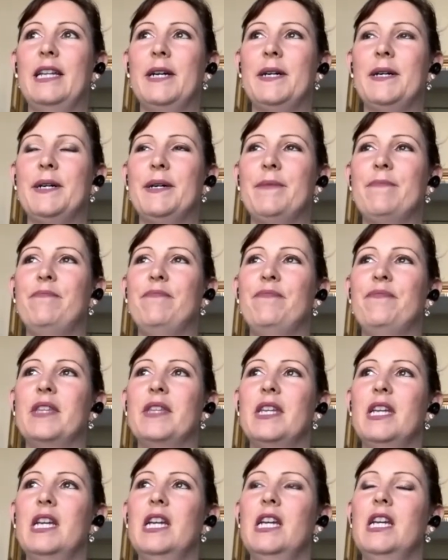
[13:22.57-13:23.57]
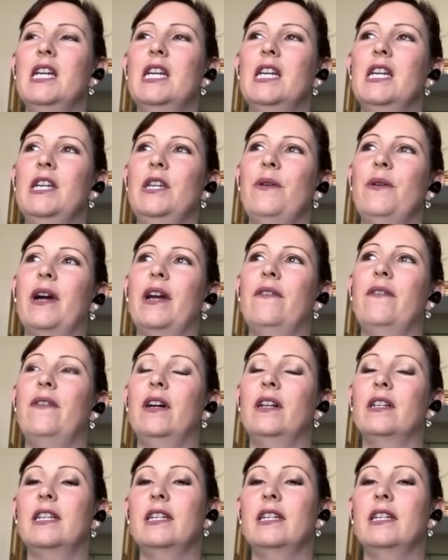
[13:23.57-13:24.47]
I felt